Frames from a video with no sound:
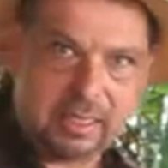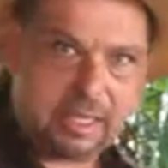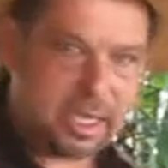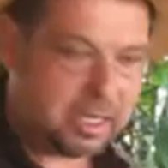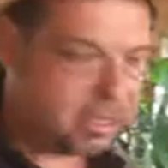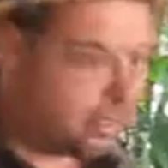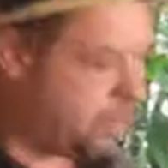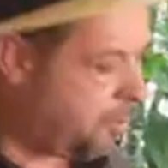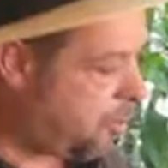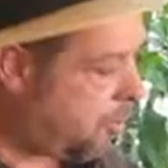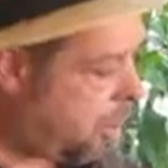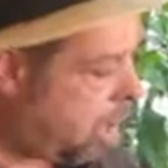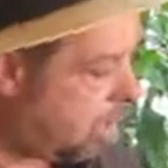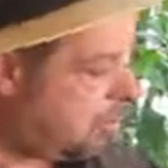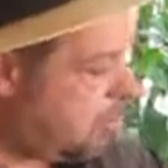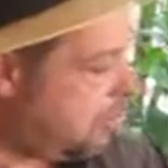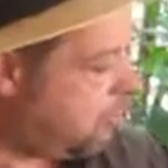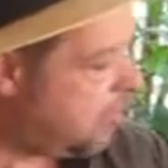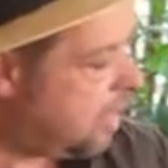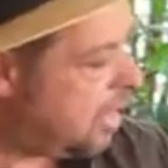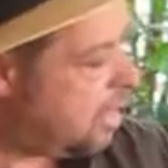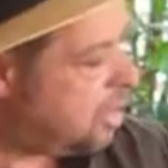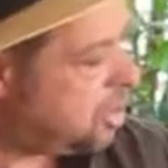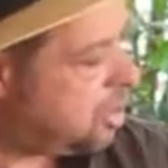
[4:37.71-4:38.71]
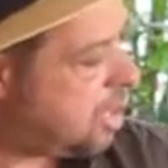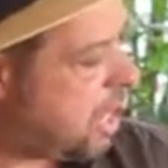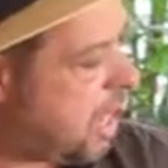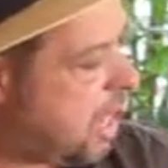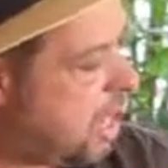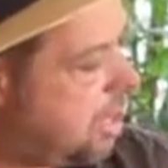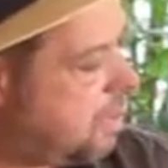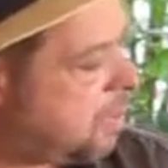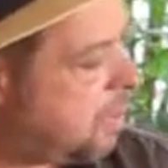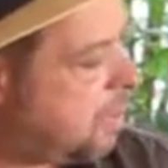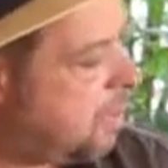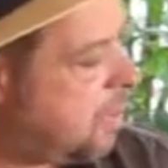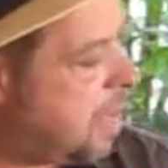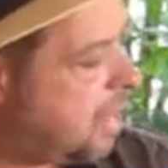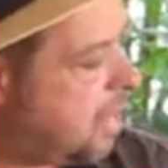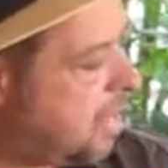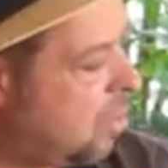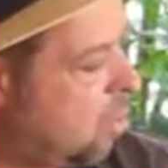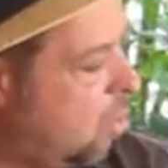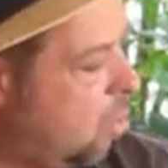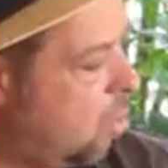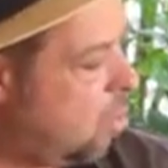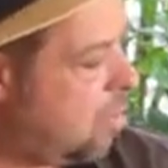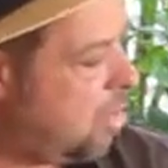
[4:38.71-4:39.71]
the bottom of that jar to make
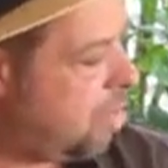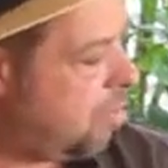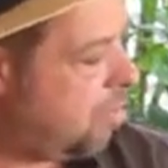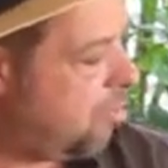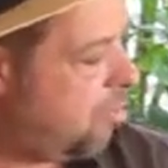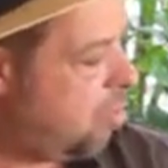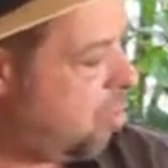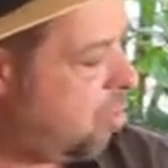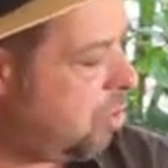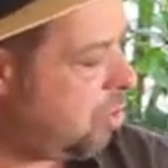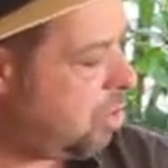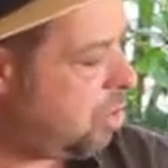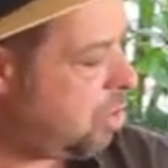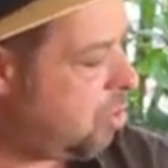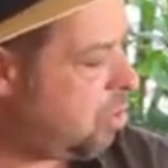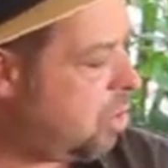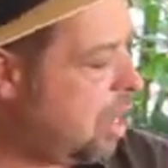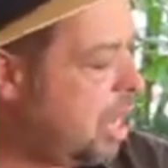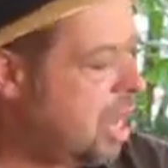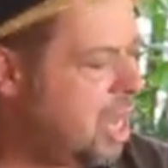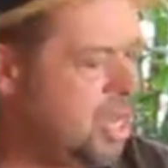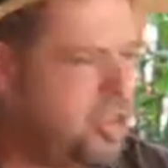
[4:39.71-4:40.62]
it work for you.